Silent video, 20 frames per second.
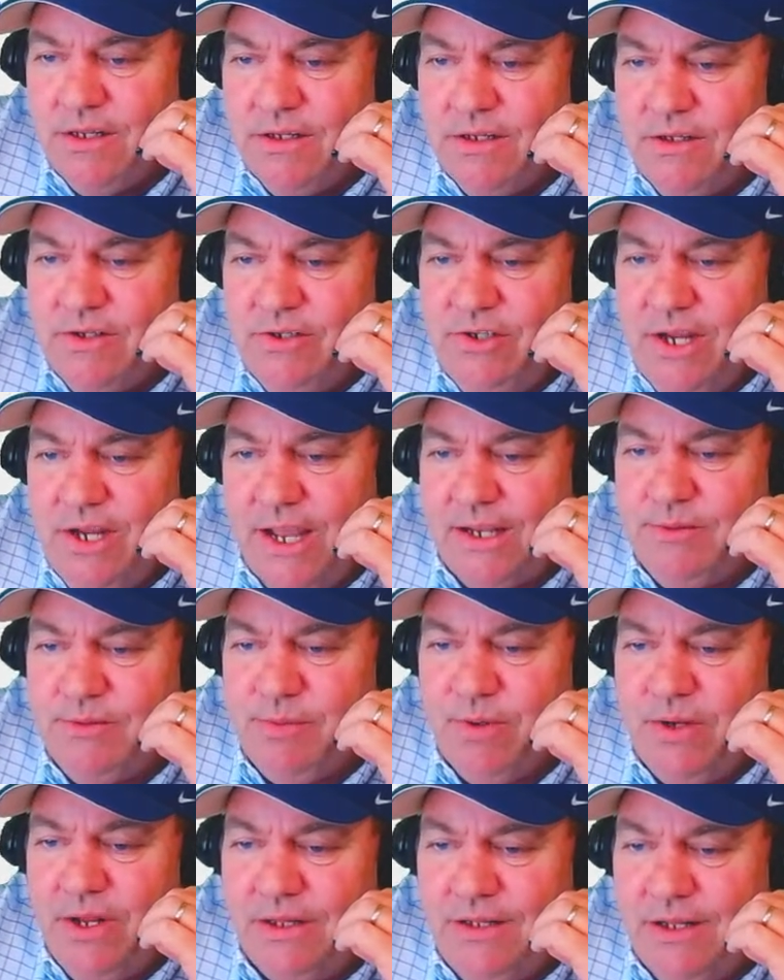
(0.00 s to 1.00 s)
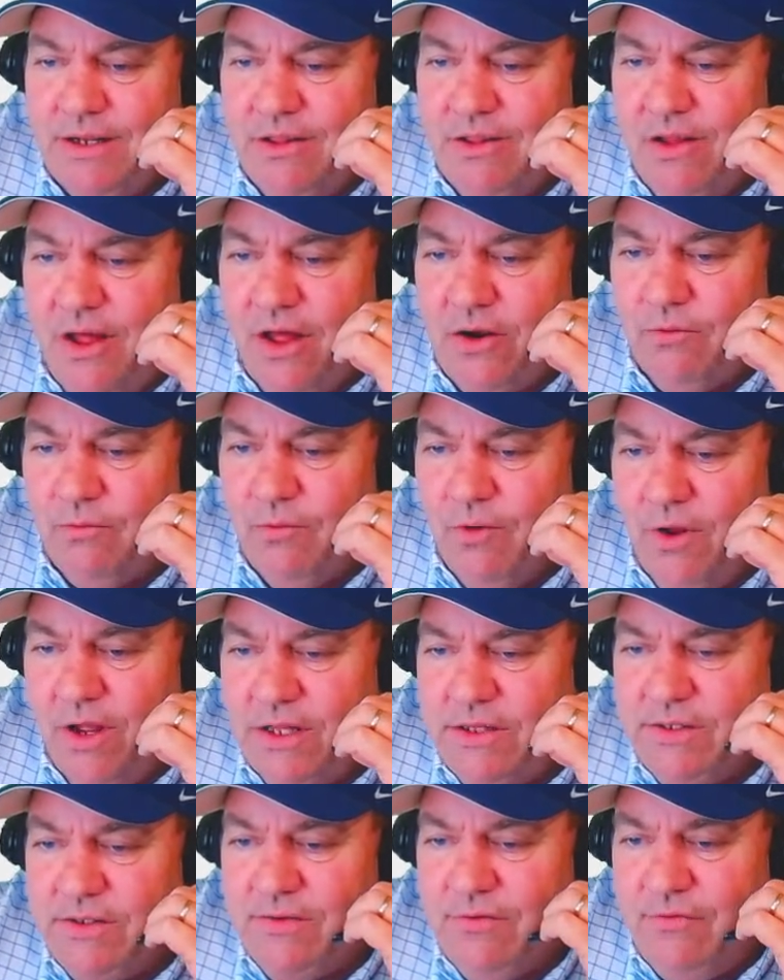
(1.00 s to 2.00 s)
Jack's predicting a lot of
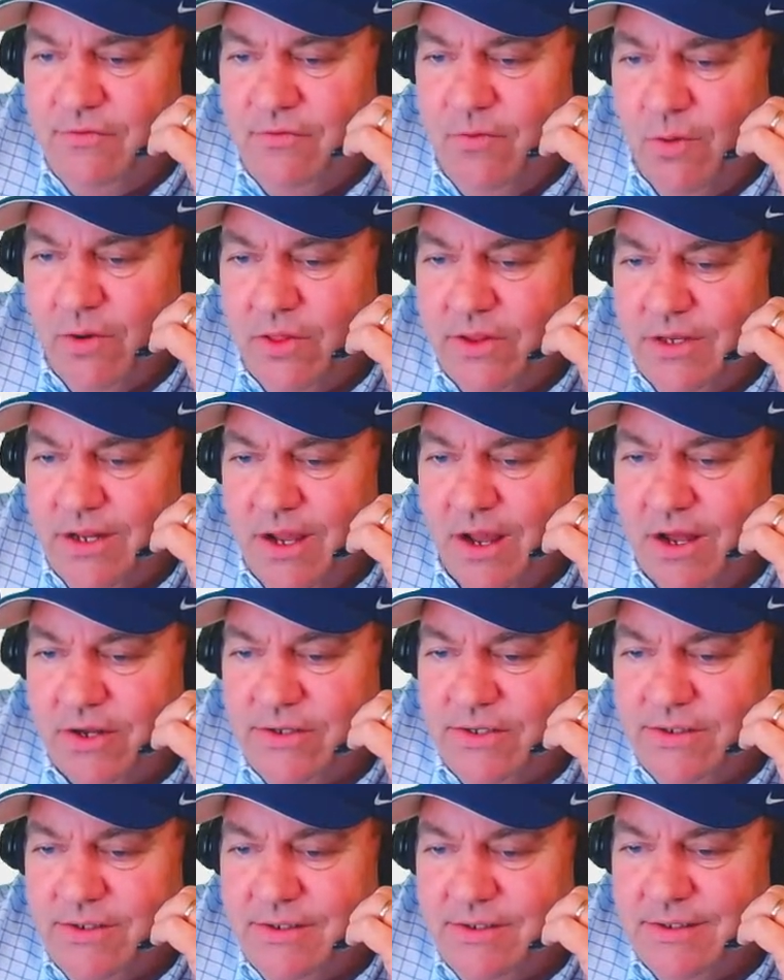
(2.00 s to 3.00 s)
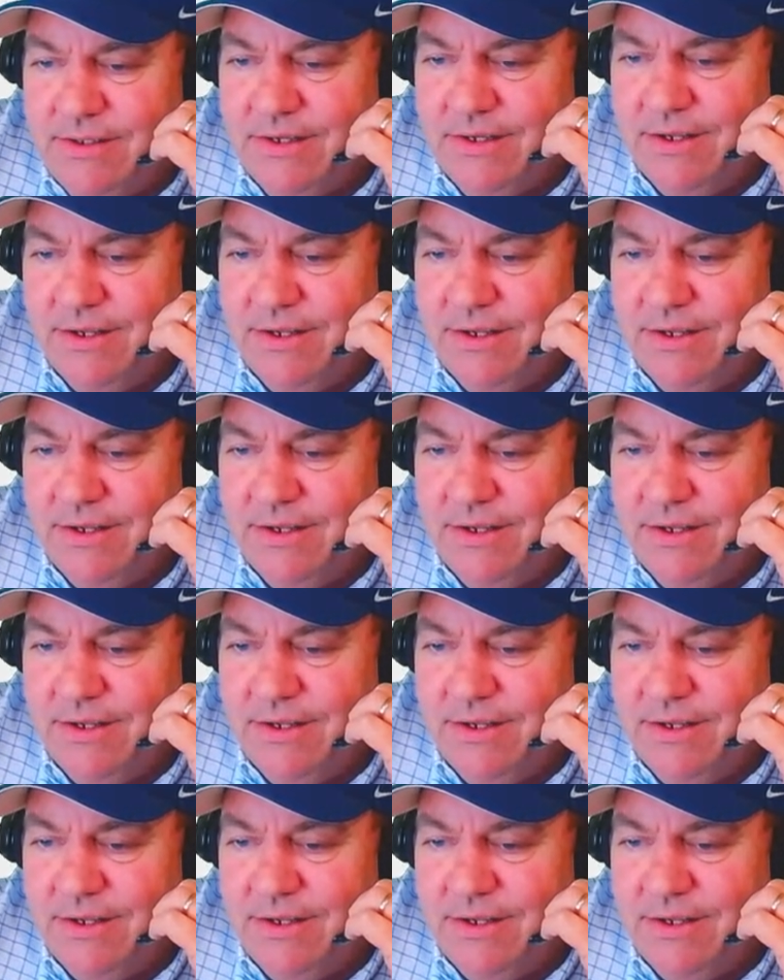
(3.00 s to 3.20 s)
runs for the Dodgers.